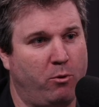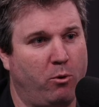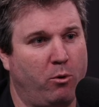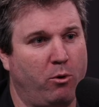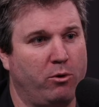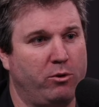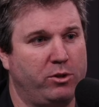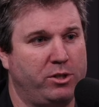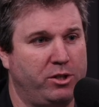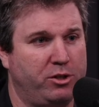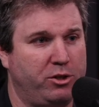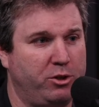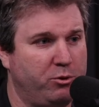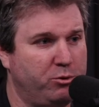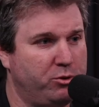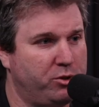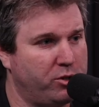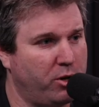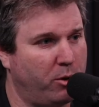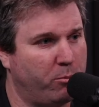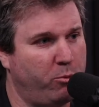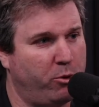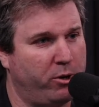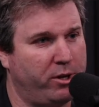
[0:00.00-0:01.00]
or did you
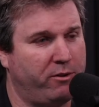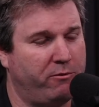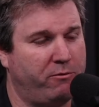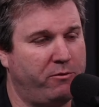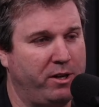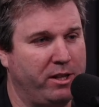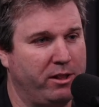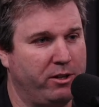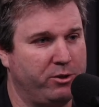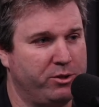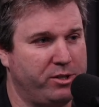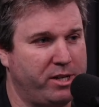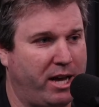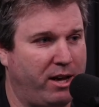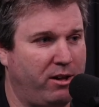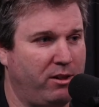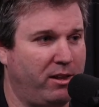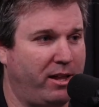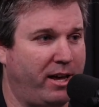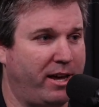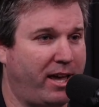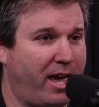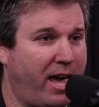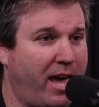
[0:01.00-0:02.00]
start putting feelers out
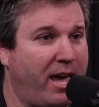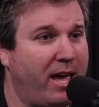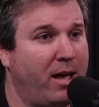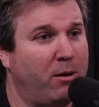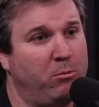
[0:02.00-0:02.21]
like, hey,